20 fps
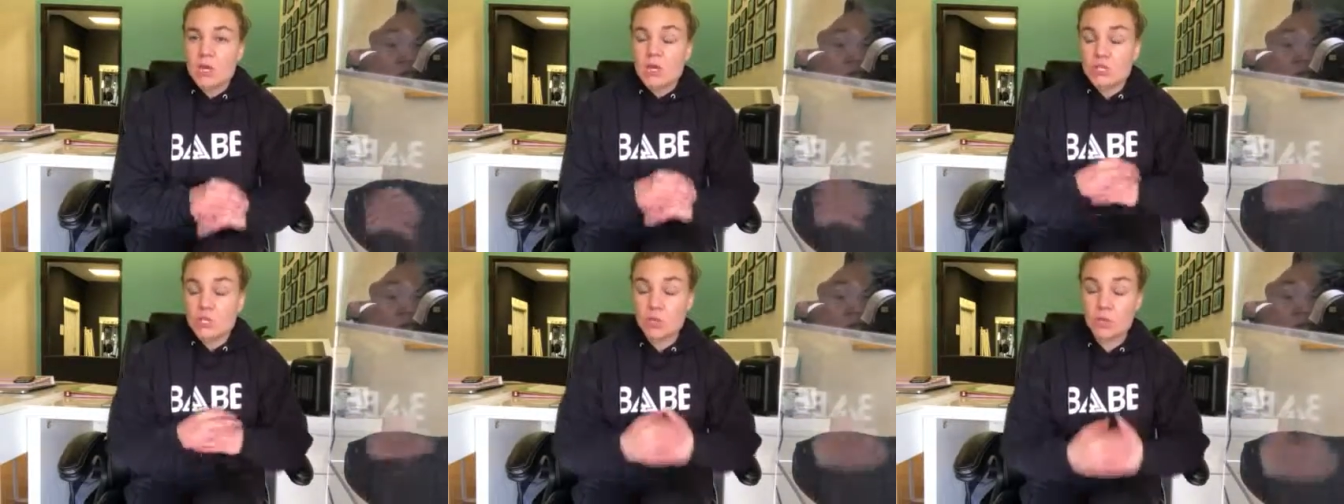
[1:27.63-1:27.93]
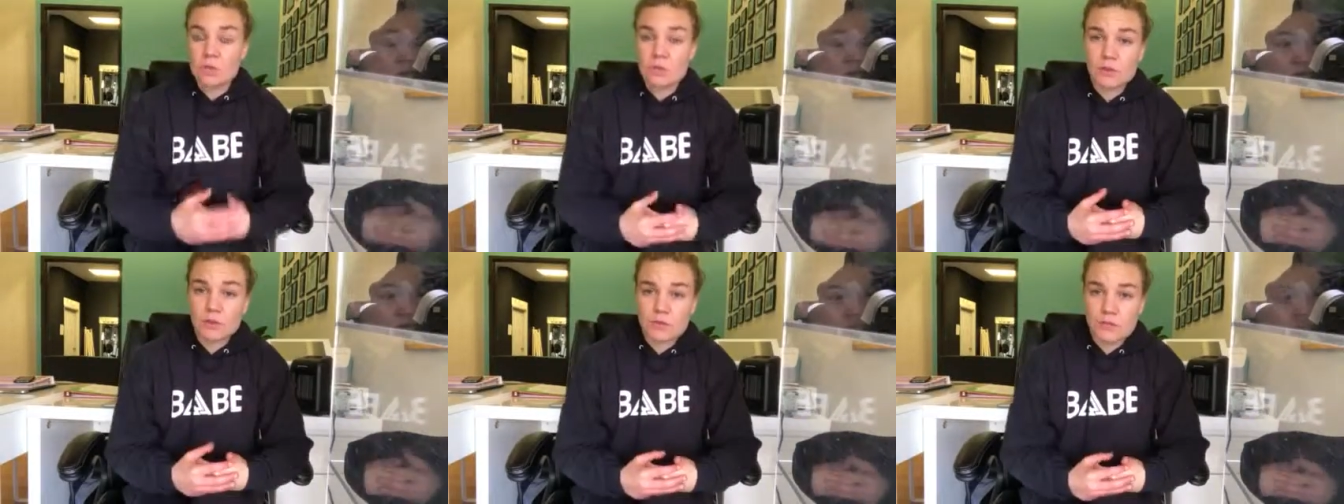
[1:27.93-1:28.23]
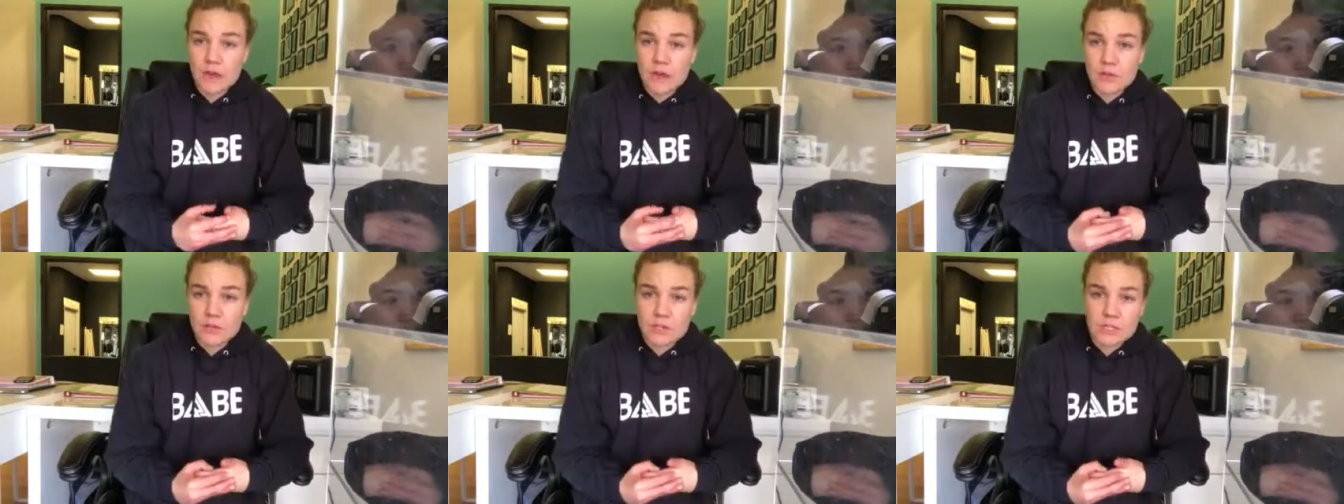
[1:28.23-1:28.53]
So if you
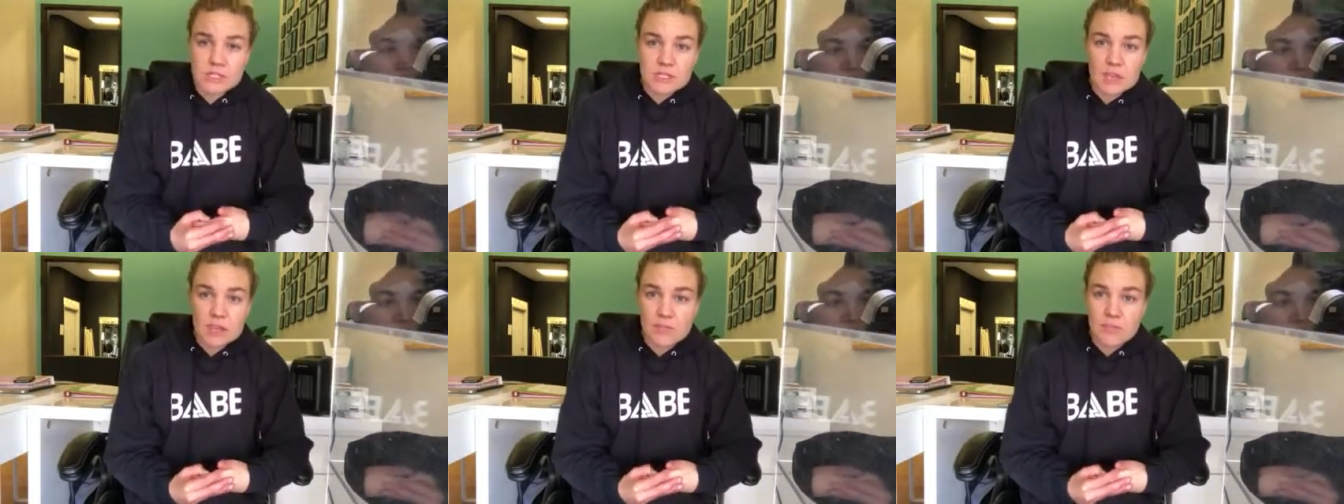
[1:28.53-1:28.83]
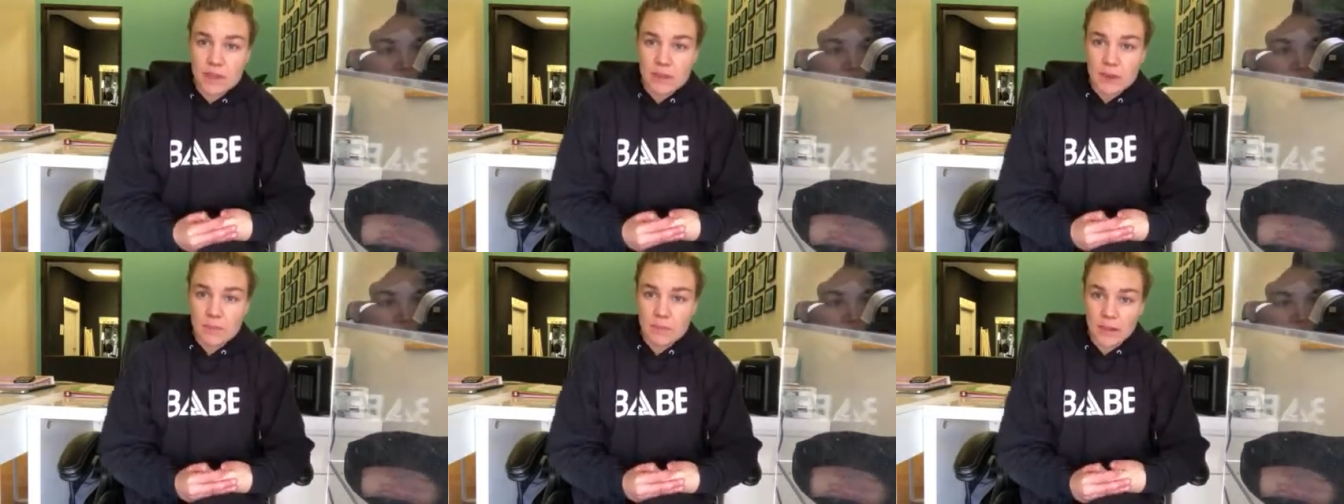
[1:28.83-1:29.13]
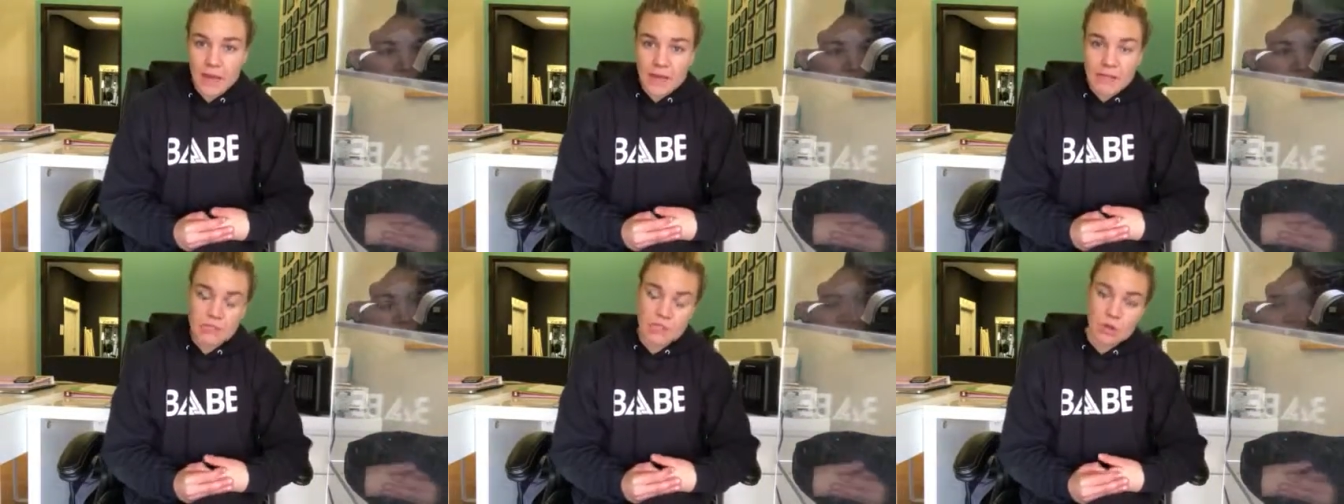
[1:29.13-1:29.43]
found yourself at a
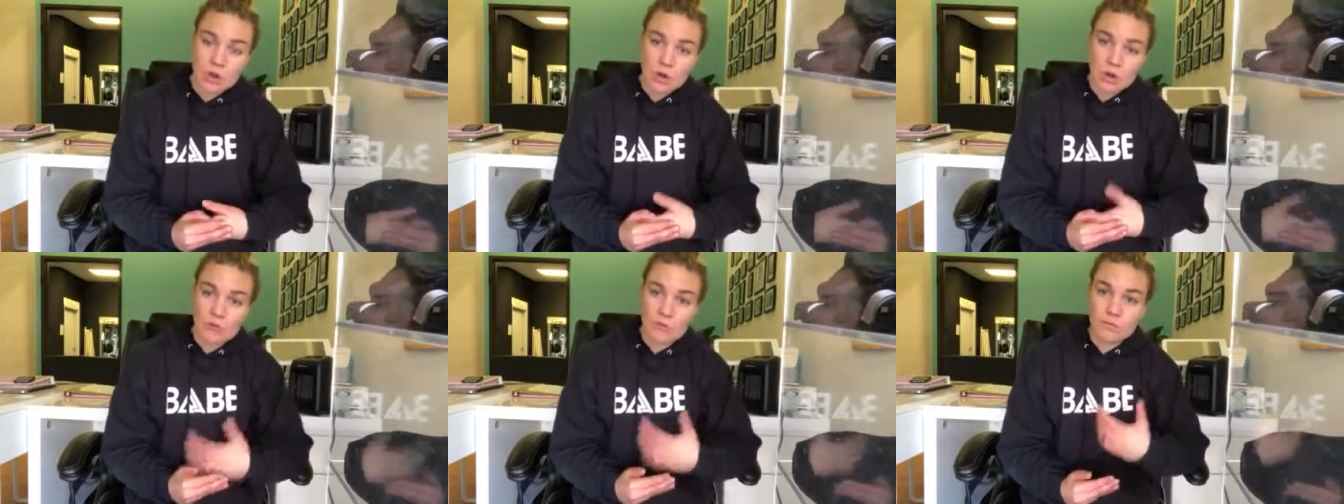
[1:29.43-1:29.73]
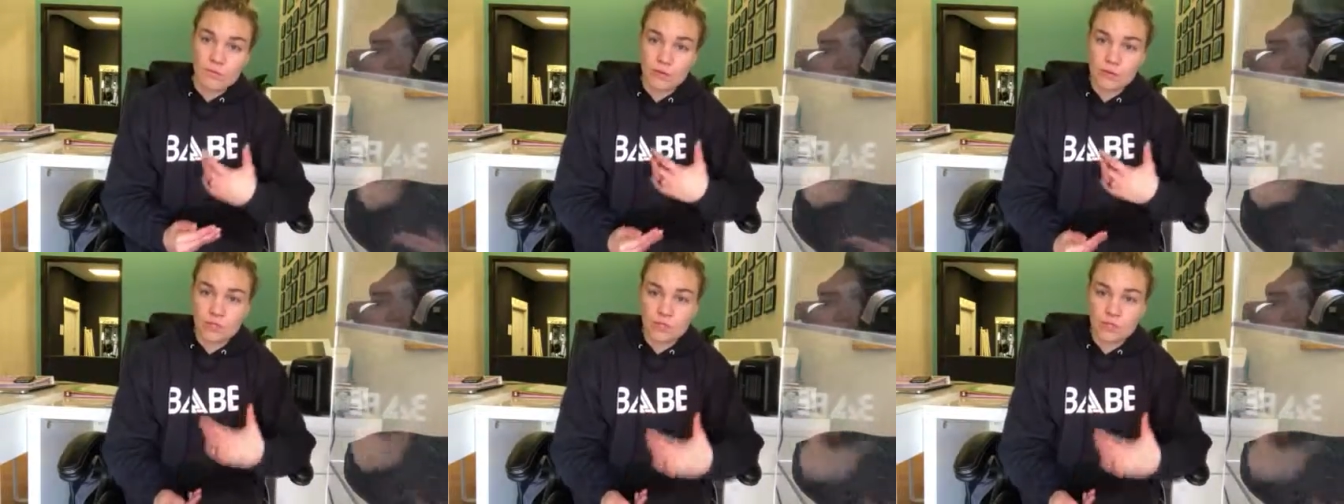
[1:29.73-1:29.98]
plateau for